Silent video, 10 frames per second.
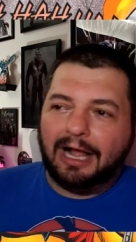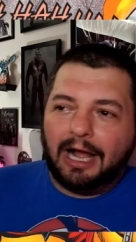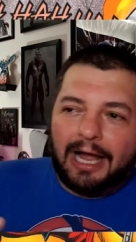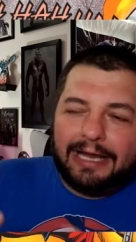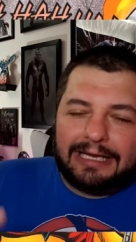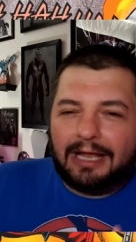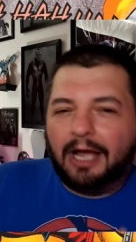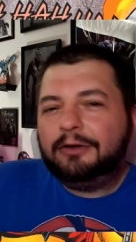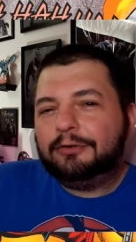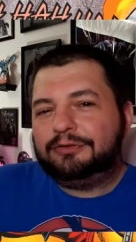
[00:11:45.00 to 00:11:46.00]
I
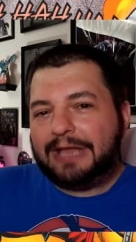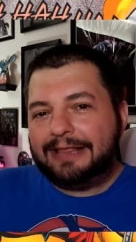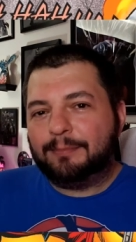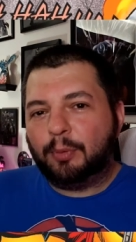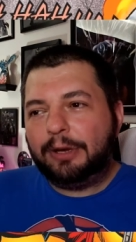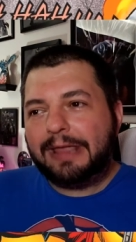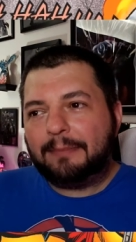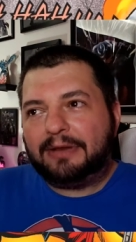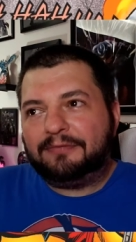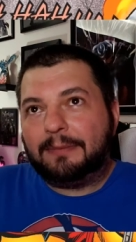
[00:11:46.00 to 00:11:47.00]
understand the point of
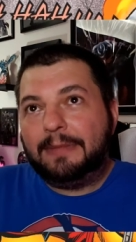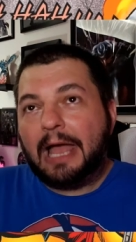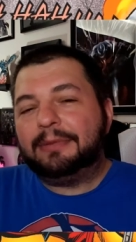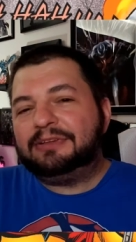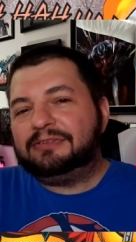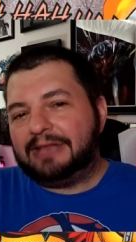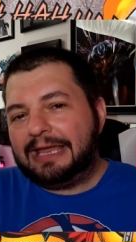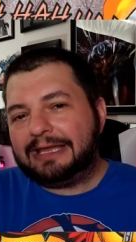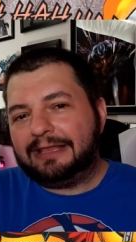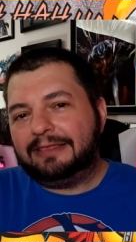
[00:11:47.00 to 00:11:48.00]
that, but if I'm not
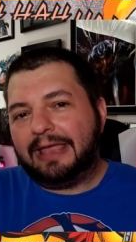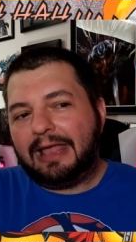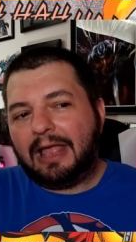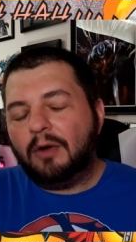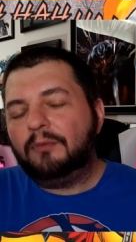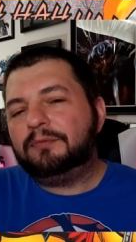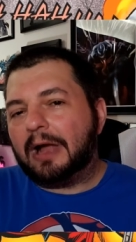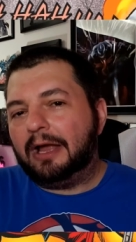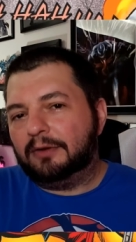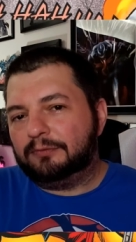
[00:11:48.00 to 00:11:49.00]
mistaken, the
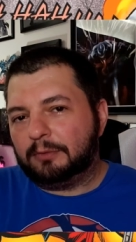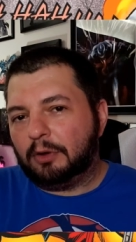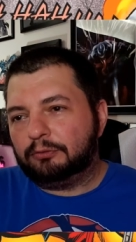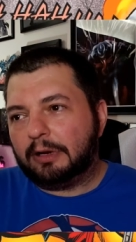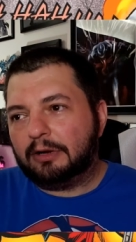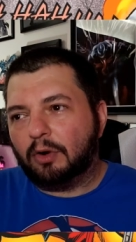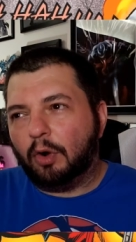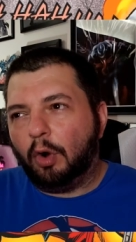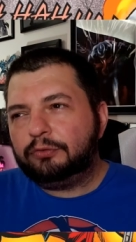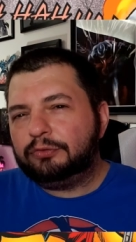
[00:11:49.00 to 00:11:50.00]
Hellfire from Ghost Rider
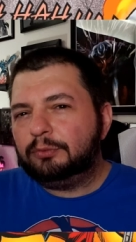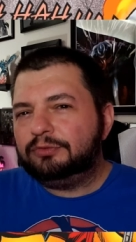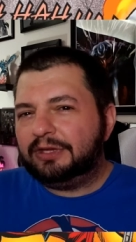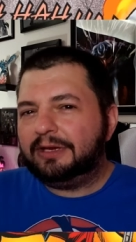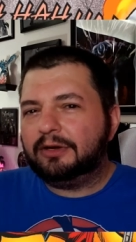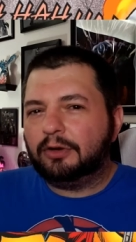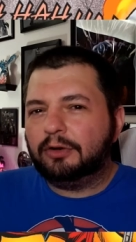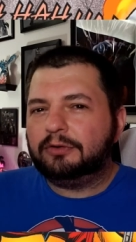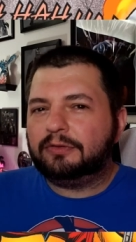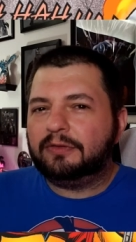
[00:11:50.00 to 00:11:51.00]
also didn't
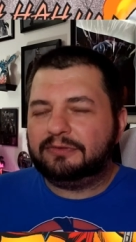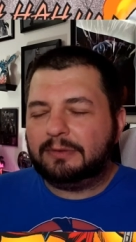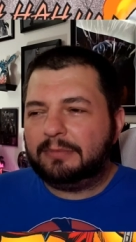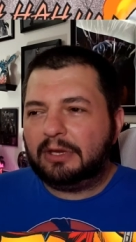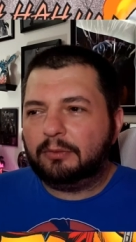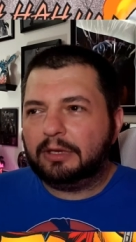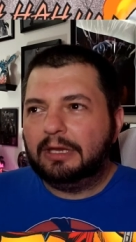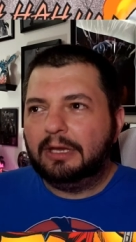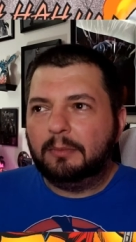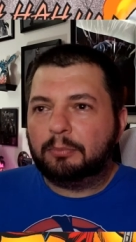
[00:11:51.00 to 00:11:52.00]
hurt the symbiote
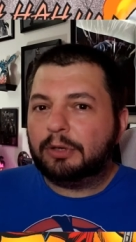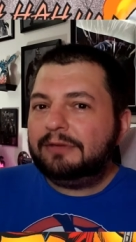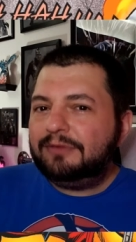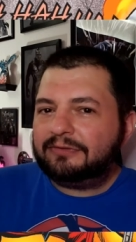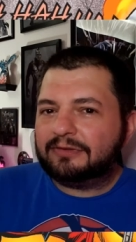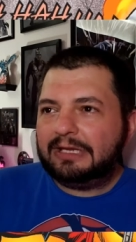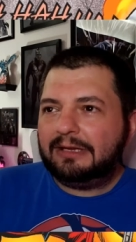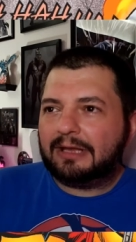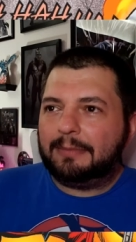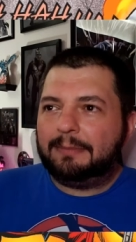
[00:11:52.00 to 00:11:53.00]

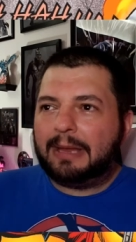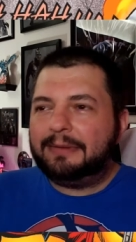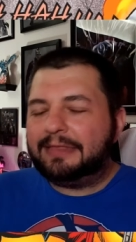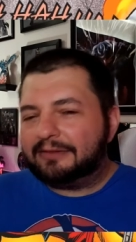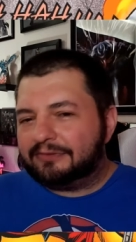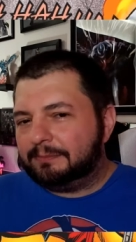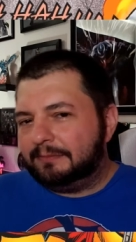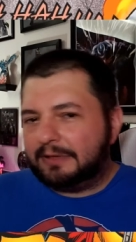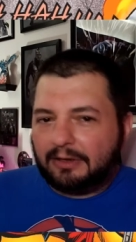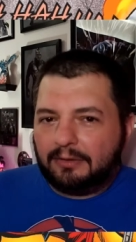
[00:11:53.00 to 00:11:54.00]
previously. I mean, maybe that's,
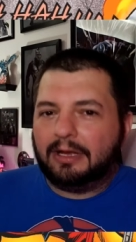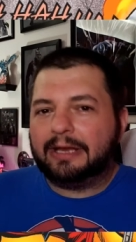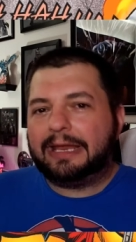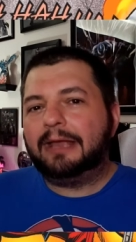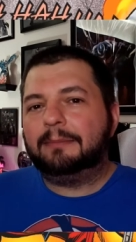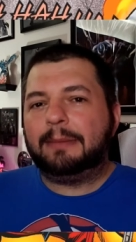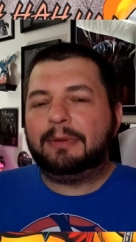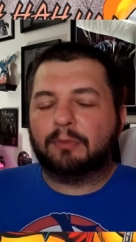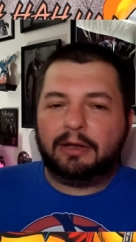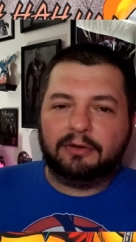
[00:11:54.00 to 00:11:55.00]
you know, again,
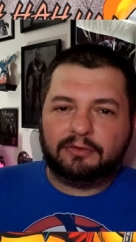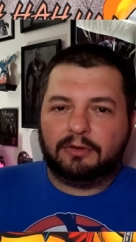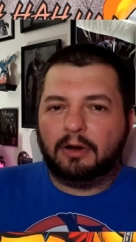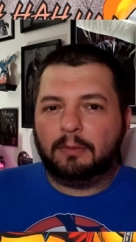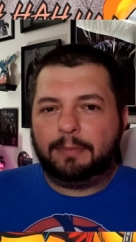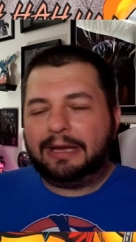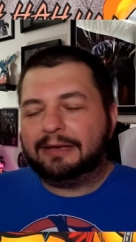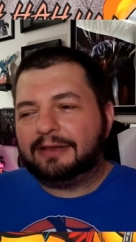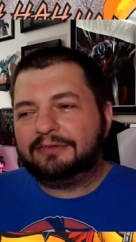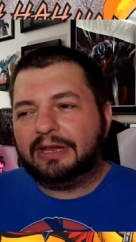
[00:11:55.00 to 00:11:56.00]
maybe writers aren't paying
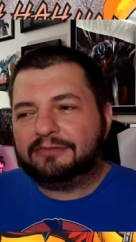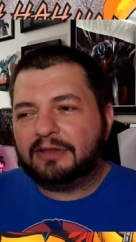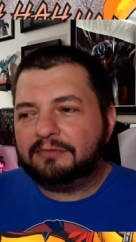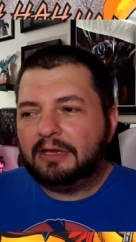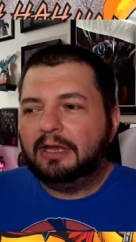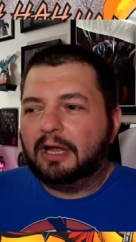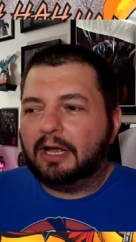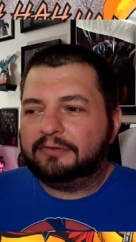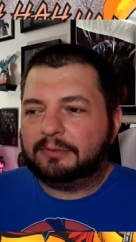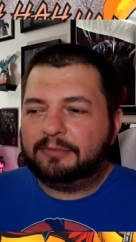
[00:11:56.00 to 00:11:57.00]
attention to that stuff
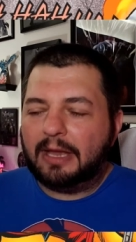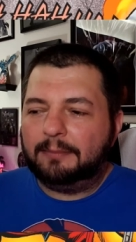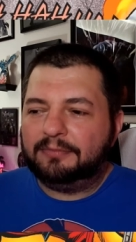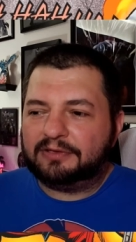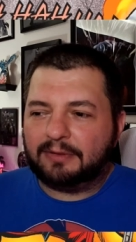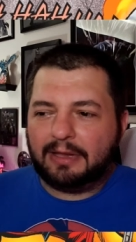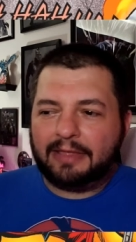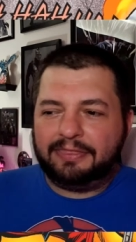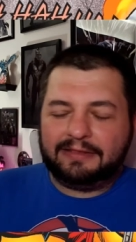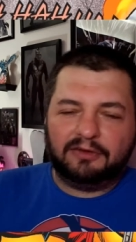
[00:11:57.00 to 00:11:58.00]
uh, sometimes because I,
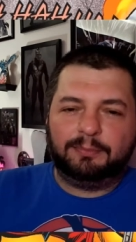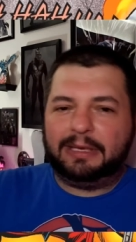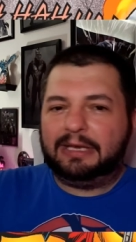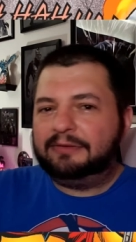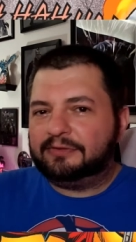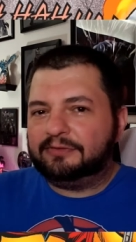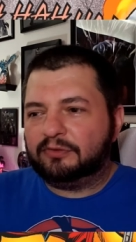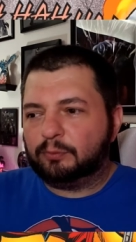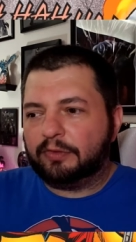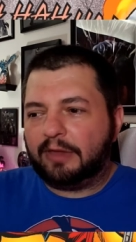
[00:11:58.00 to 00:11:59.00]
I, think there's been
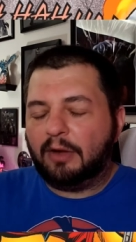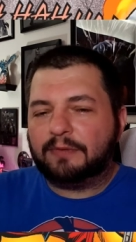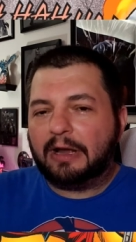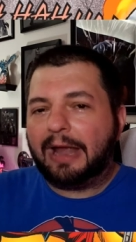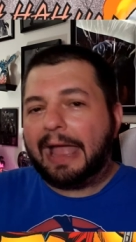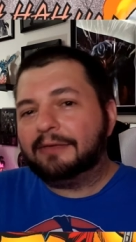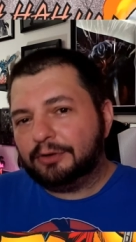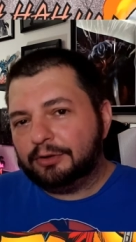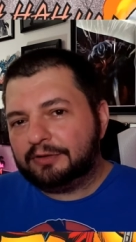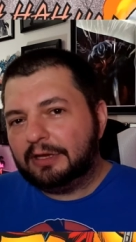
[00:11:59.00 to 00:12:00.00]
instances where the Hellfire has
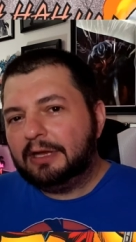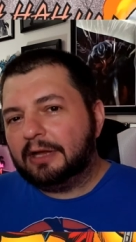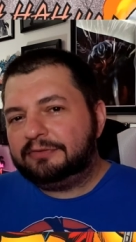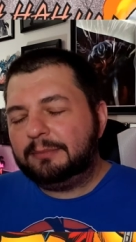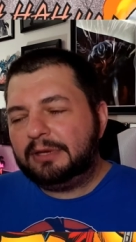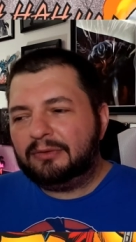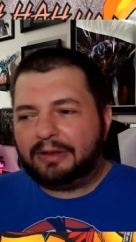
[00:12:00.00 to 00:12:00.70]
hurt a symbiote